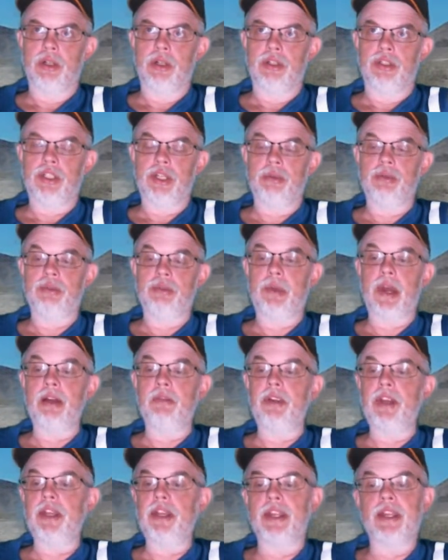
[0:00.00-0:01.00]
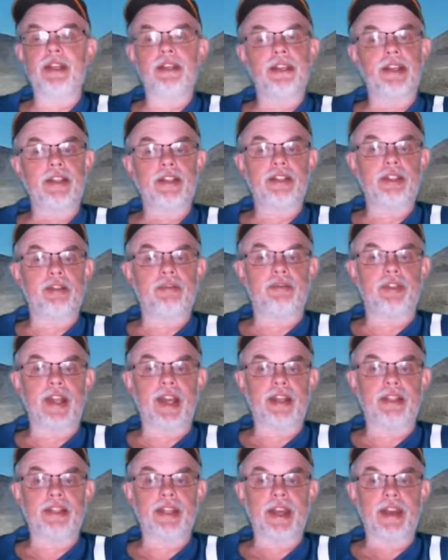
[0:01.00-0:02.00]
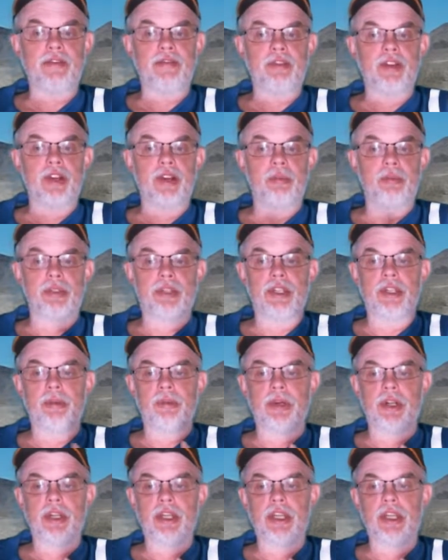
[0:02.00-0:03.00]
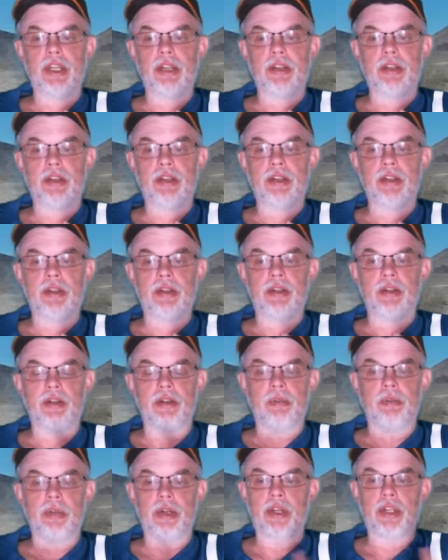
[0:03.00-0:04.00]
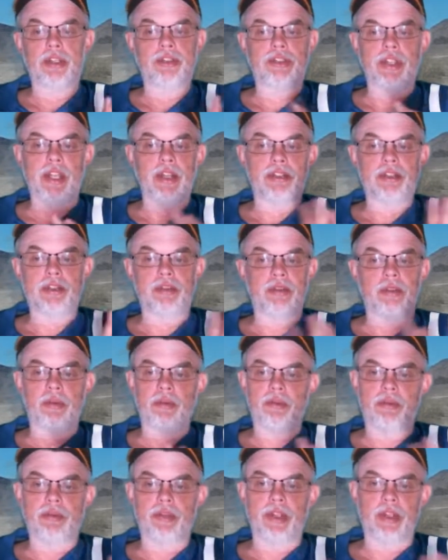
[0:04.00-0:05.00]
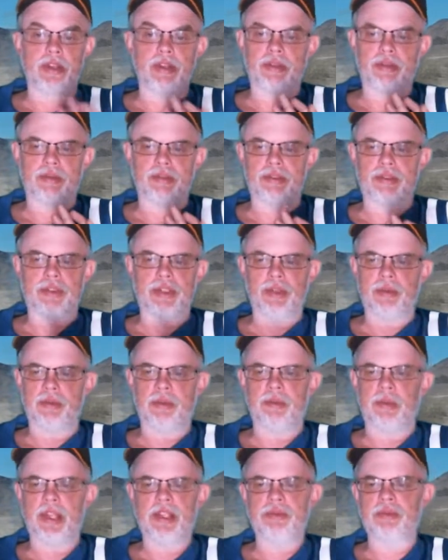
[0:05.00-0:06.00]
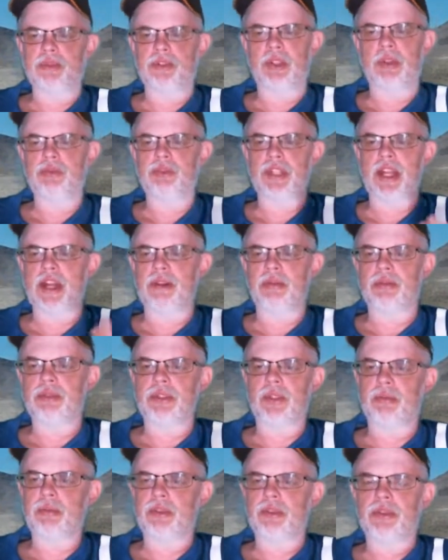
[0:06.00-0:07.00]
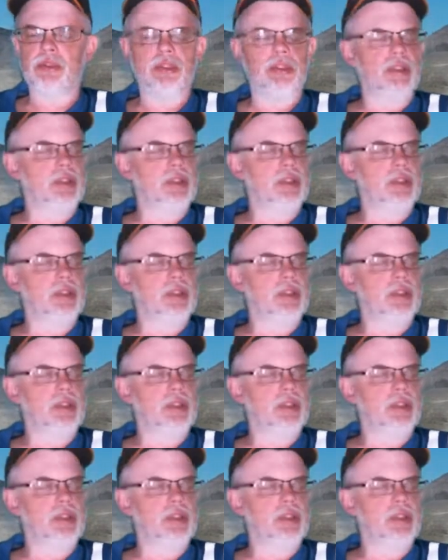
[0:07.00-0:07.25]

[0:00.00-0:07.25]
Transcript: she was about ready to get tested in Flagstaff, but then the bug hit, or the bug had changed. The place was closed down or something.